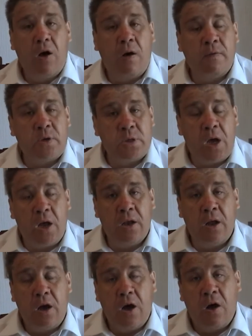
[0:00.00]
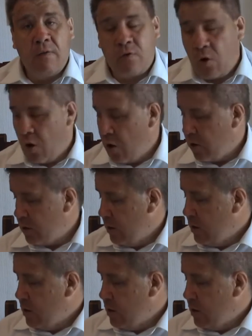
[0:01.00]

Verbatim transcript: of the Son of God.